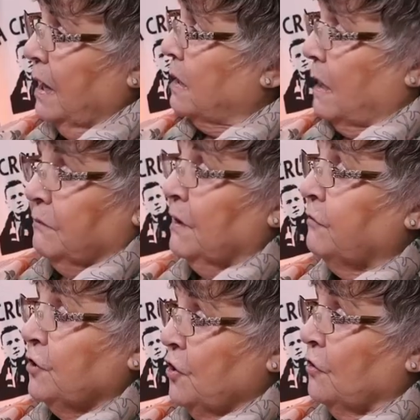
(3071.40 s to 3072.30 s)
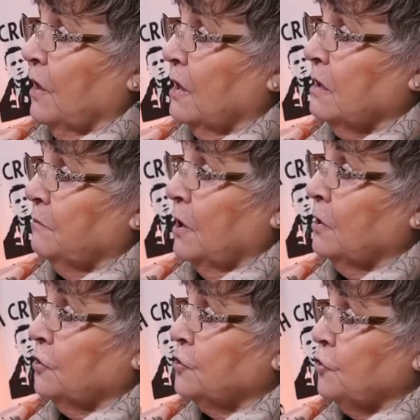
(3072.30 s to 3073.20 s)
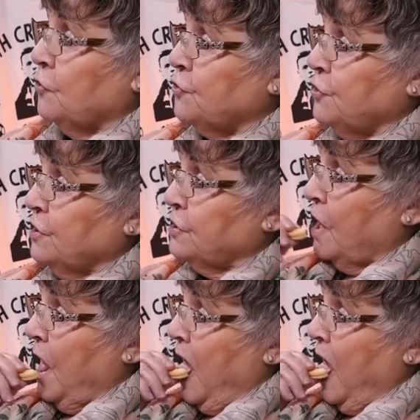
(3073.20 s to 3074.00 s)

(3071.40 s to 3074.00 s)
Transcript: I've never done that. I'm not a contortionist.